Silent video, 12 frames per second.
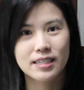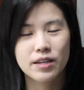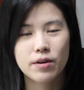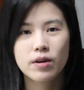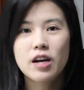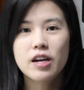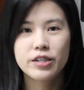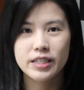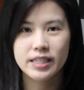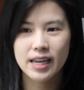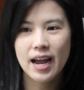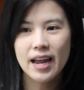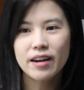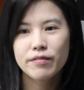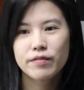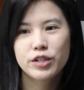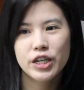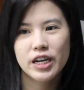So just kind
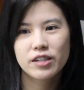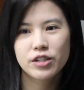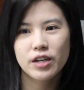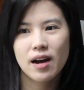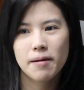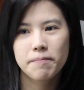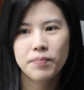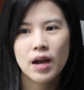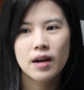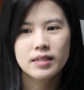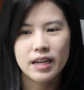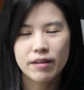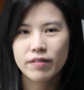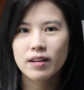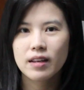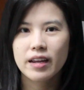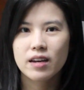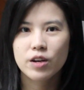of judge,
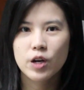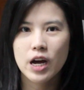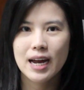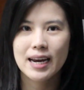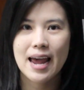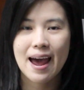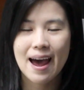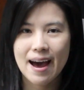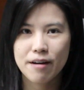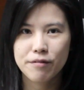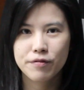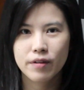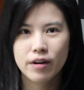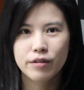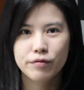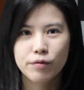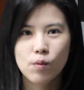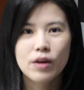definitely not half
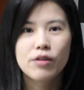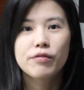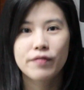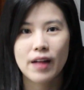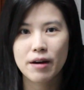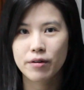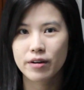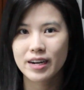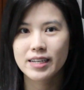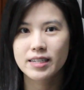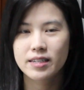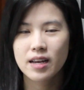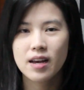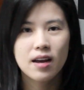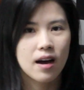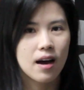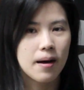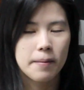of what your flour is.
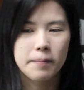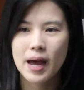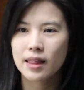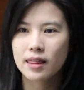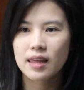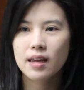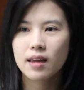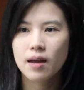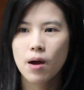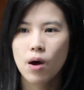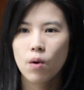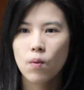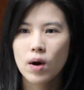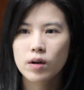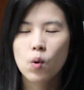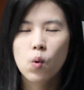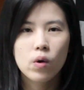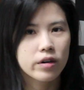I think
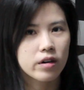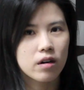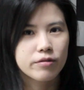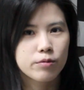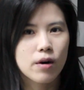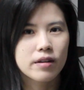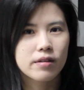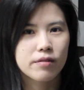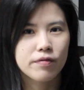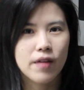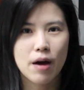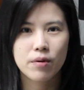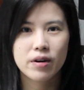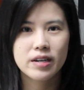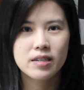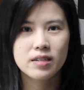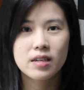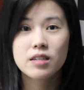1/4 of what the flour
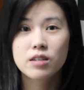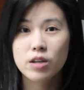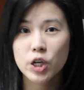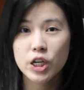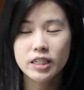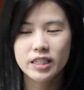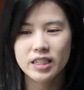is good.